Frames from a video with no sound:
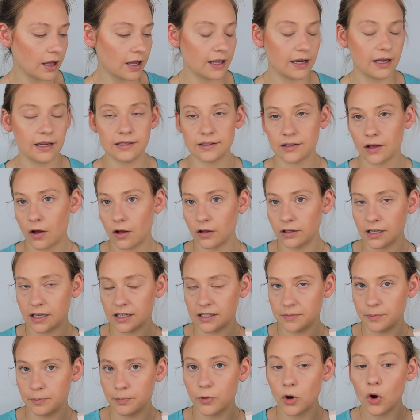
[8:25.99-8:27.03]
It is called.
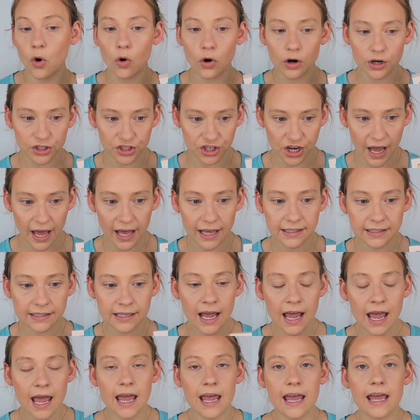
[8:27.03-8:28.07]
It's gorgeous.
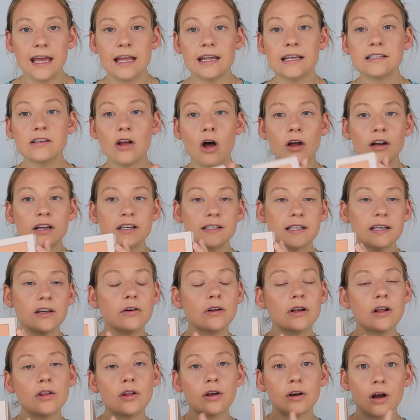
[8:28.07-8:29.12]
It is honestly
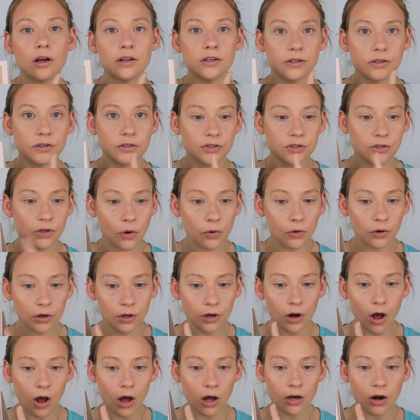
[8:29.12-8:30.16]
going to look so
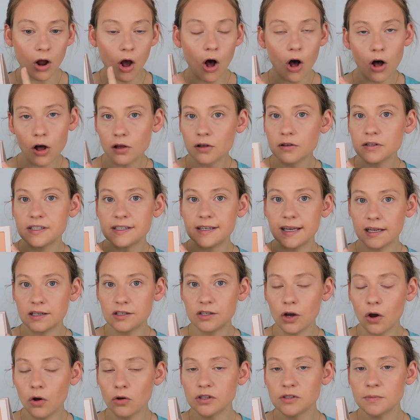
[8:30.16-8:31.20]
good on all skin
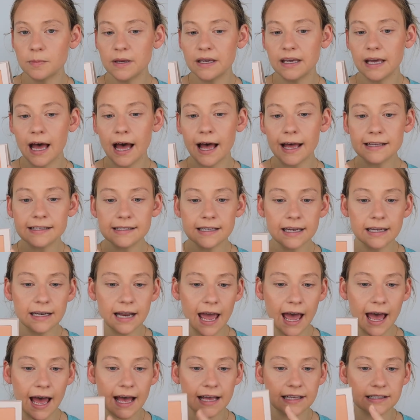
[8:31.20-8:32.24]
tones because it
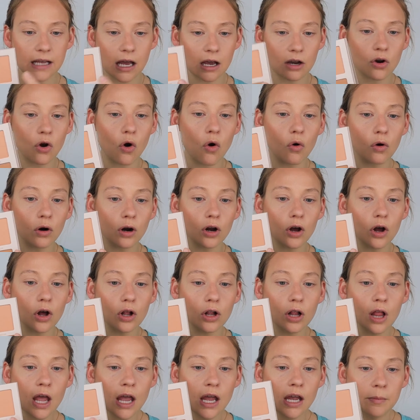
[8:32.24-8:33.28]
has a
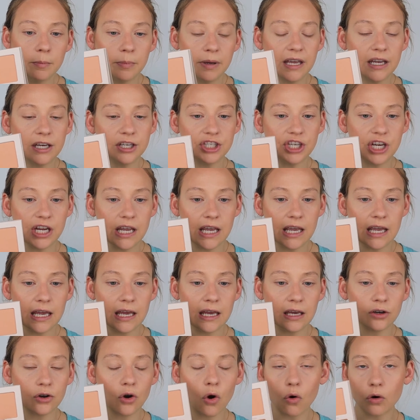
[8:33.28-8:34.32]
coral,
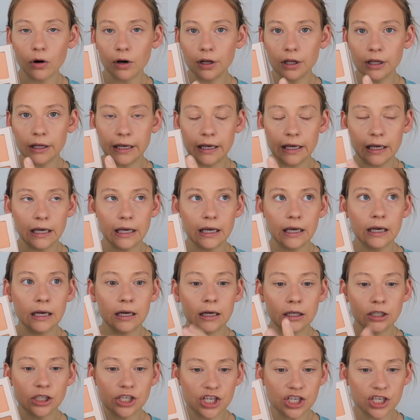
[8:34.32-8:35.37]
peachy,
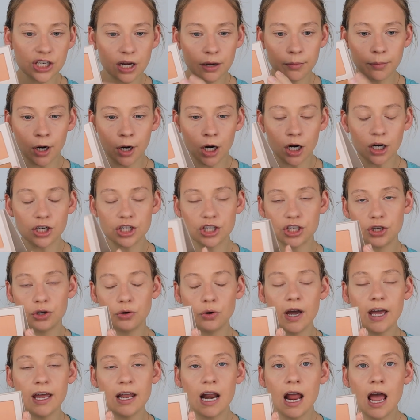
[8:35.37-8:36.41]
corally shimmer to
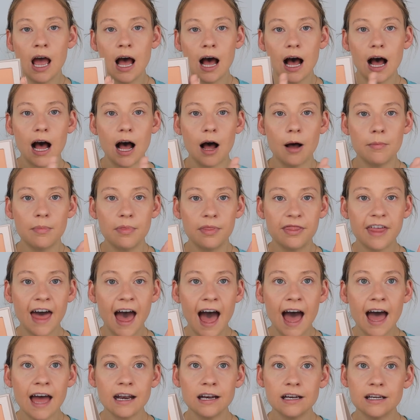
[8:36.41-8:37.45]
it.
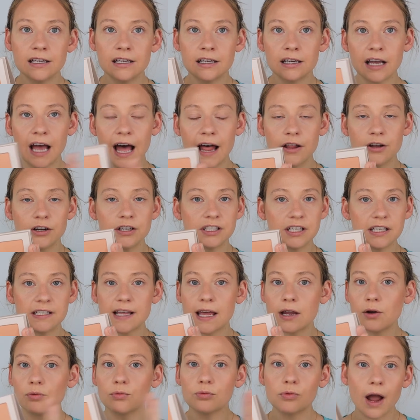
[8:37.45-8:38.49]
That color is just
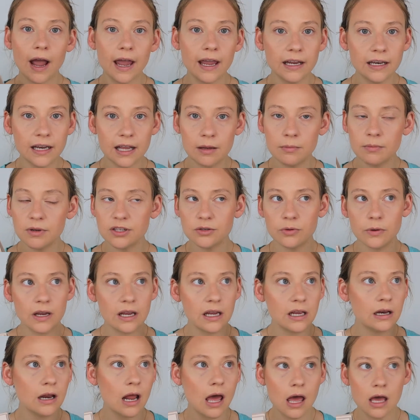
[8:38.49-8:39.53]
like right in
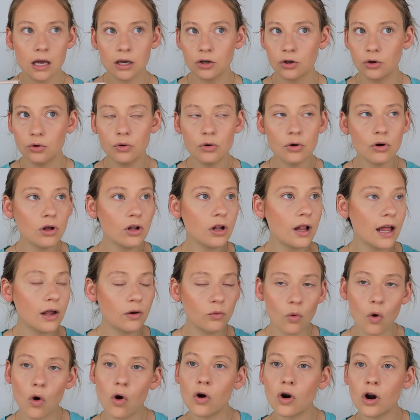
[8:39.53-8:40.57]
between cool
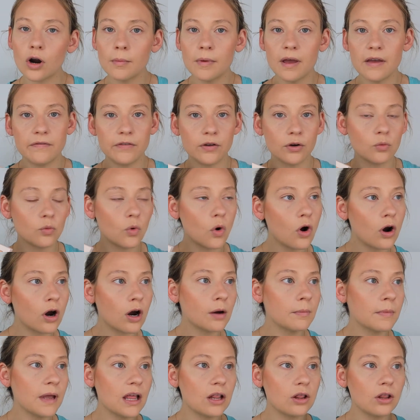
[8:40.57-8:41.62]
and warm. If you're
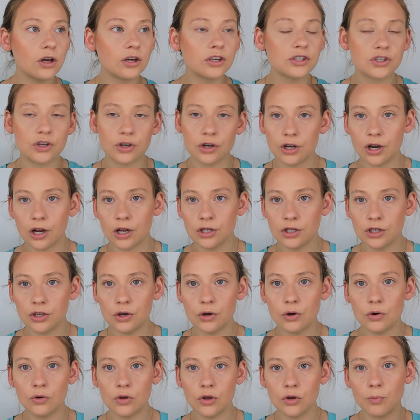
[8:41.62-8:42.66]
warm, it looks good on
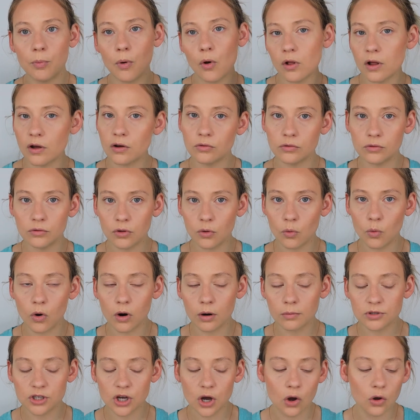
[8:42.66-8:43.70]
you. You pull out the
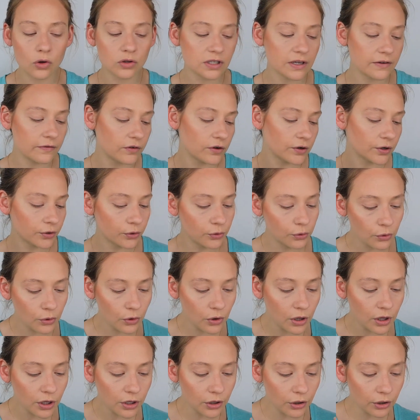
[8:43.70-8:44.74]
warm tones. If you're
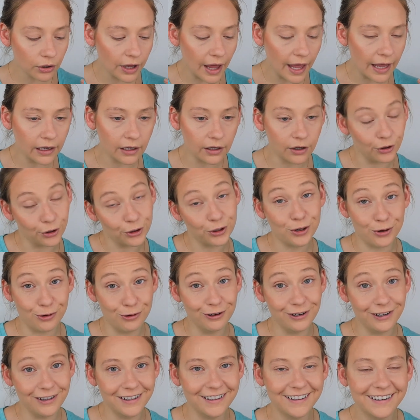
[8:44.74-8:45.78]
cool, you're like
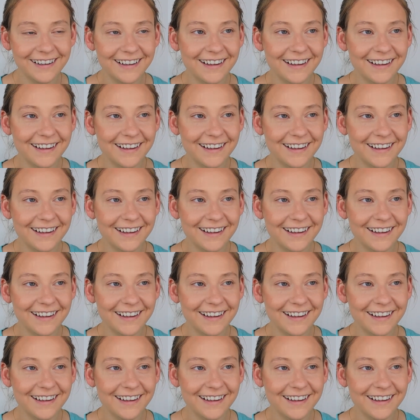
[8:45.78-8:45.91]
cool.